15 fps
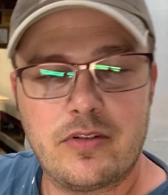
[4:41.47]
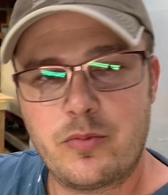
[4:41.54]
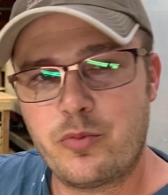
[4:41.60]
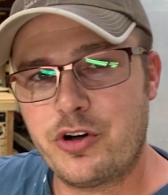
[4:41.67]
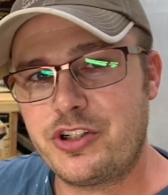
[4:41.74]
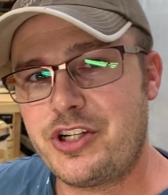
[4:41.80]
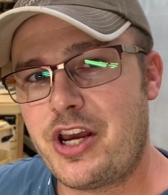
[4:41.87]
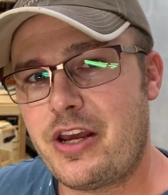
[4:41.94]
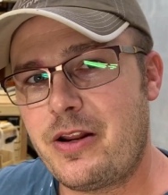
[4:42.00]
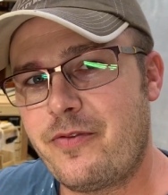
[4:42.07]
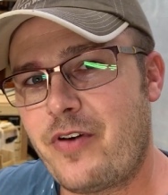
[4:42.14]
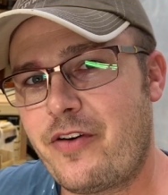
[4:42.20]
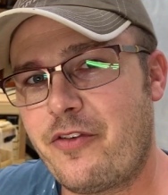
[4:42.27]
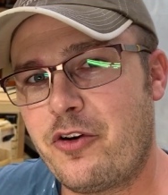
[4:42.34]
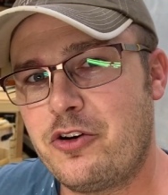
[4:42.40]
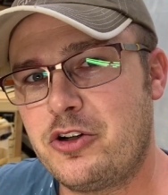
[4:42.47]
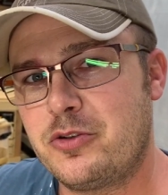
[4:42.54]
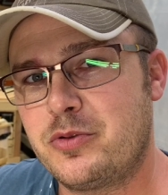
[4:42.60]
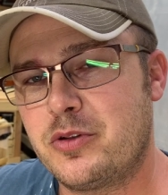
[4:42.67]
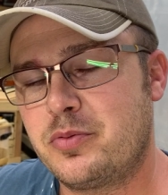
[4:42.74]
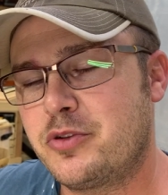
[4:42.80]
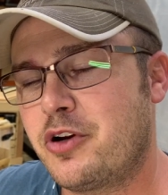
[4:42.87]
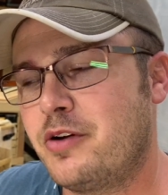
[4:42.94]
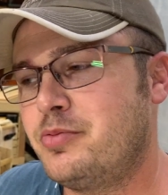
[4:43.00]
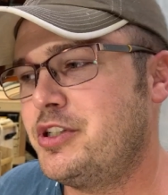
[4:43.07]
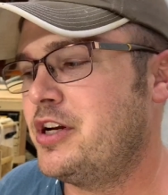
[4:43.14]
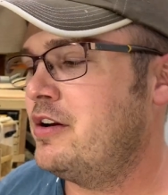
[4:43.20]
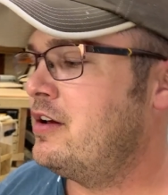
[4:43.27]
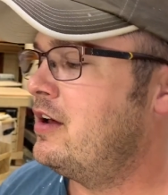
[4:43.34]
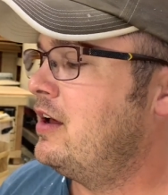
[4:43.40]
Appreciate it if I've earned your
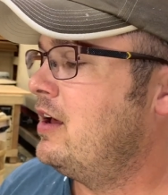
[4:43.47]
subscription.